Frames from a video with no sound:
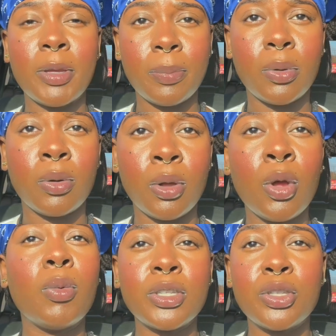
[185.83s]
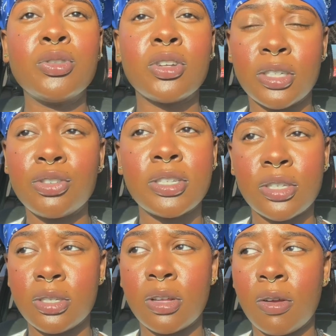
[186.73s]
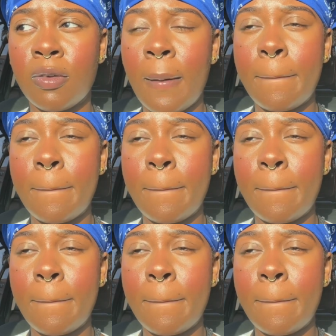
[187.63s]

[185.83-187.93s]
people once you start to trust yourself,